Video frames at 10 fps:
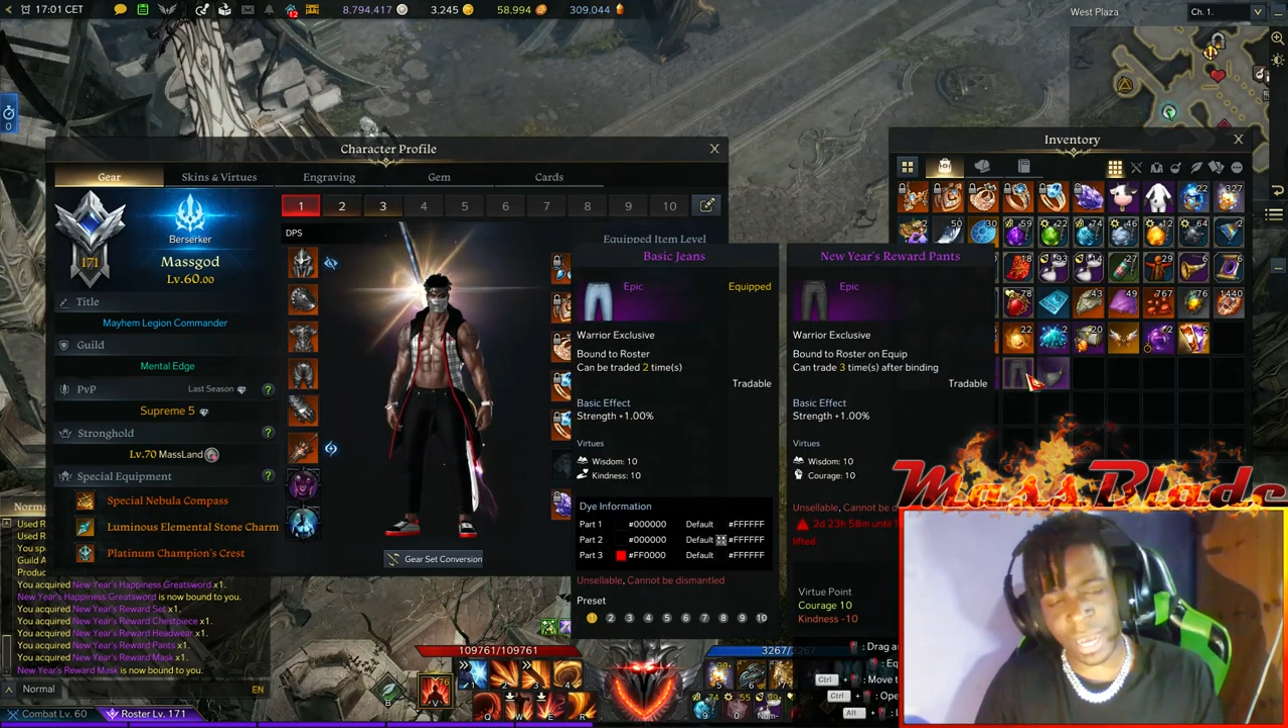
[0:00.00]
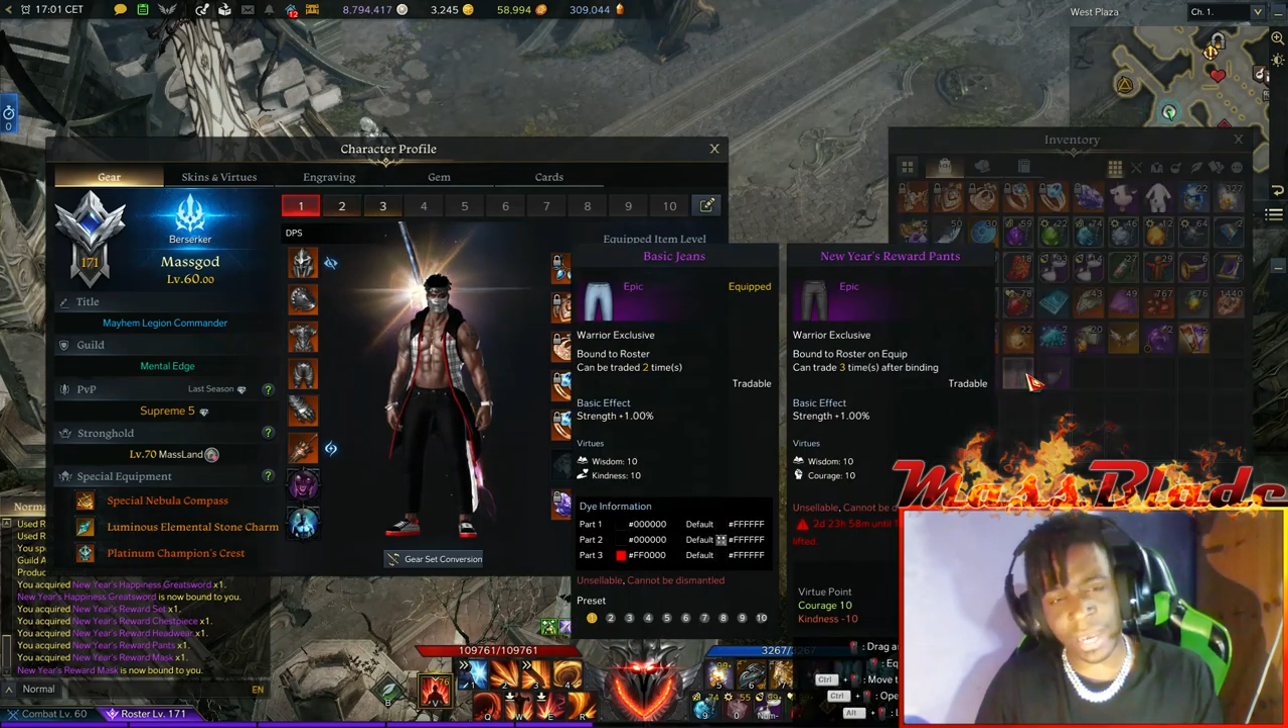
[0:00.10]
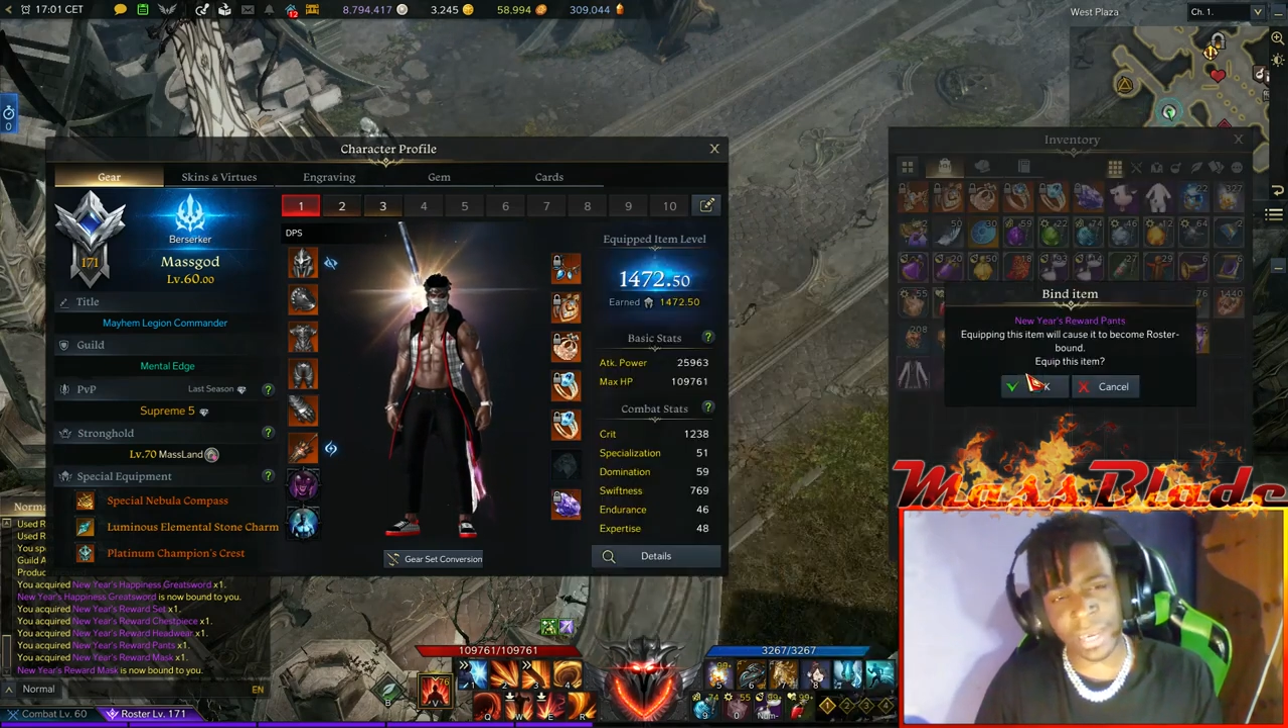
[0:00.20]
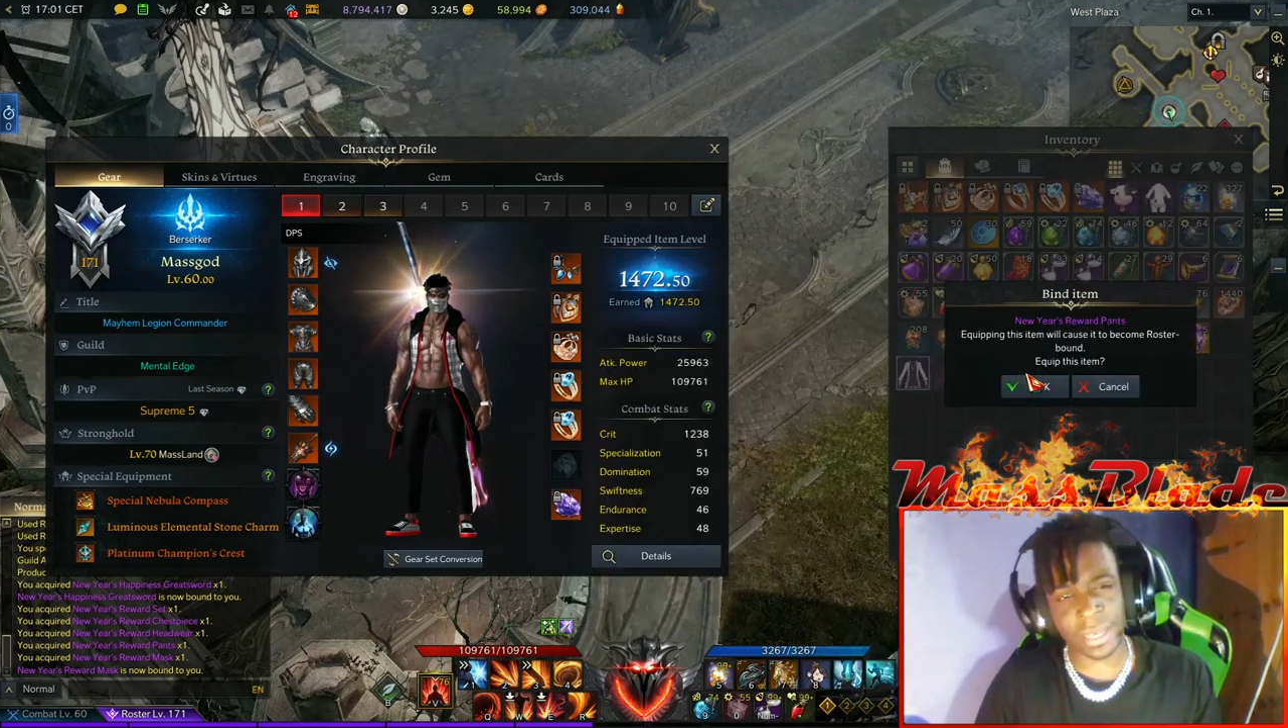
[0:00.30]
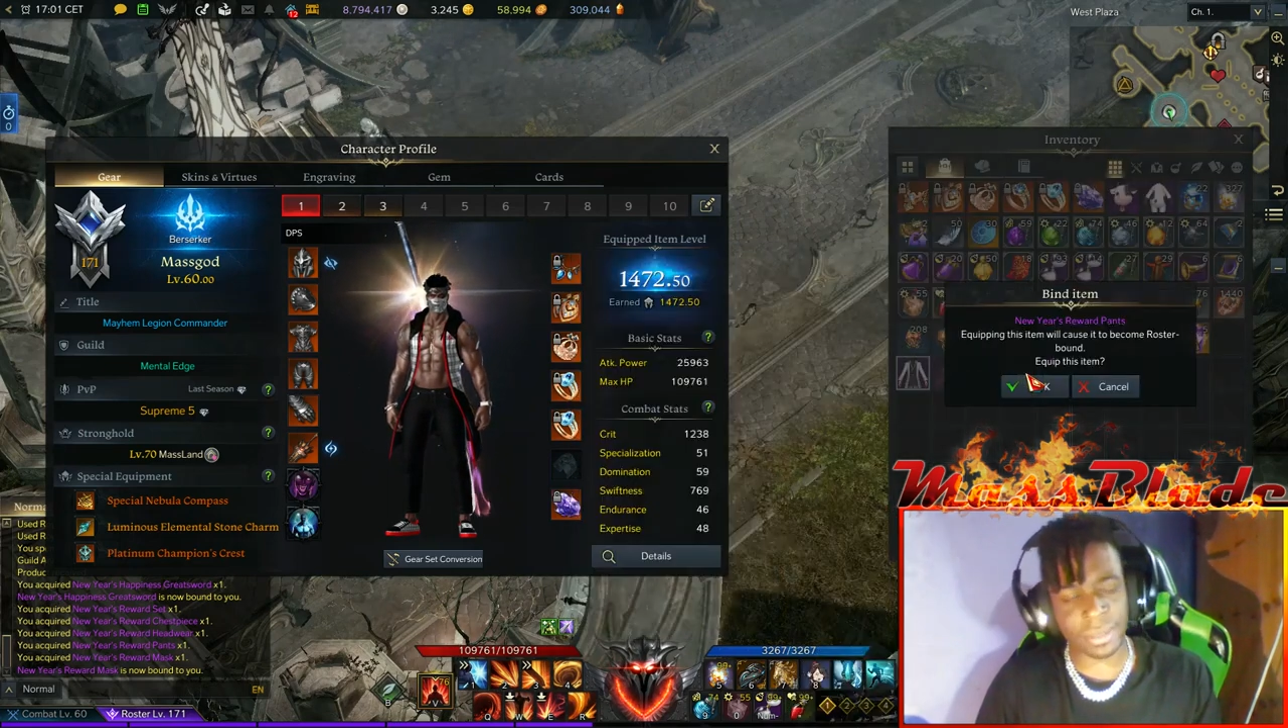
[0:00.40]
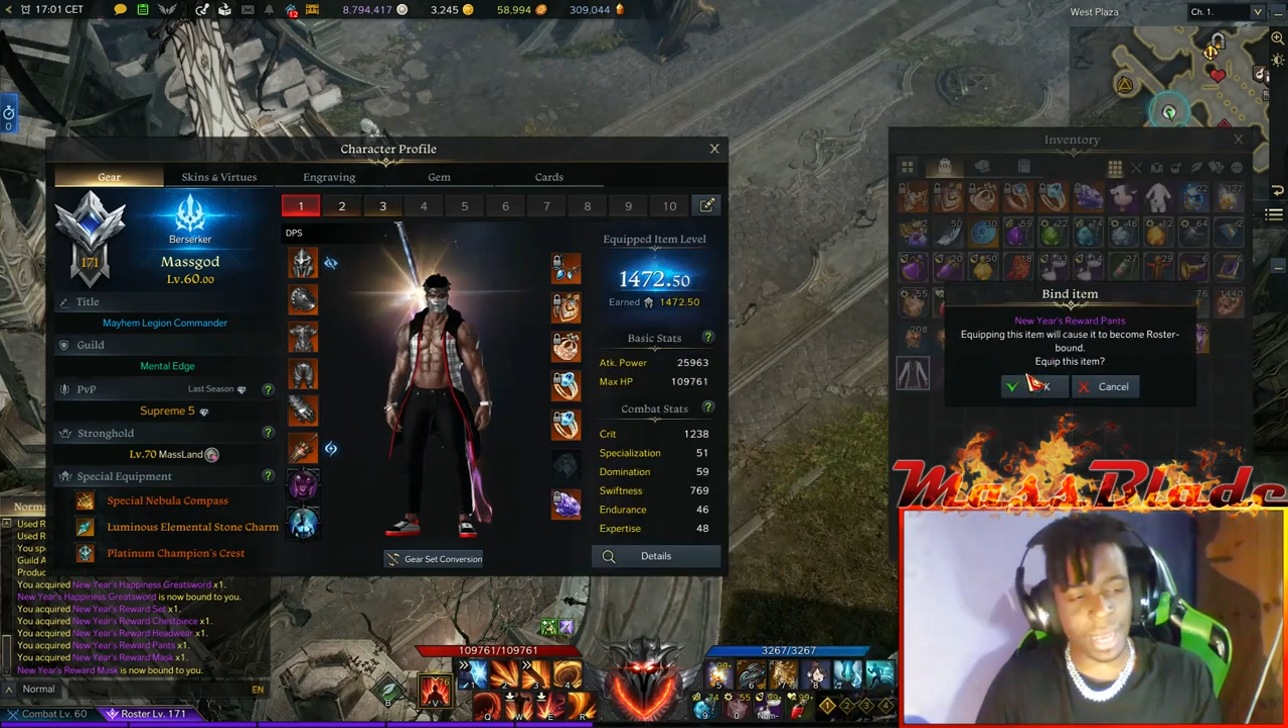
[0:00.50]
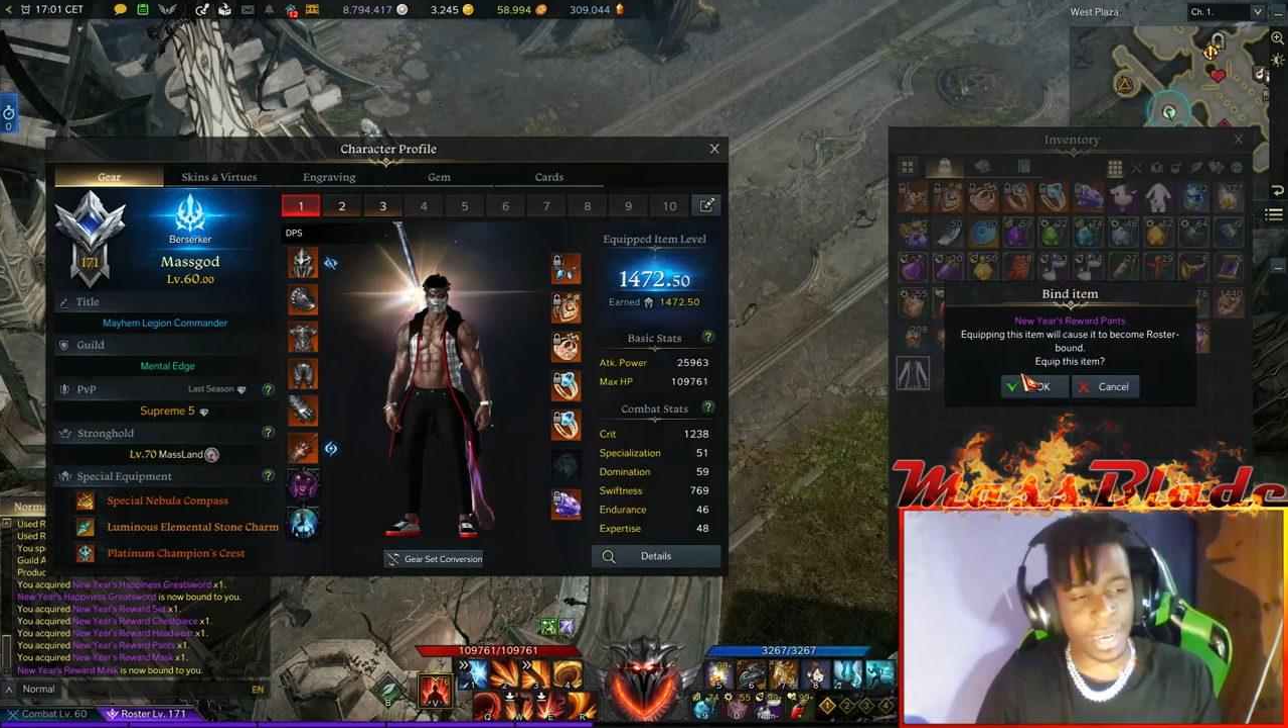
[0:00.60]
I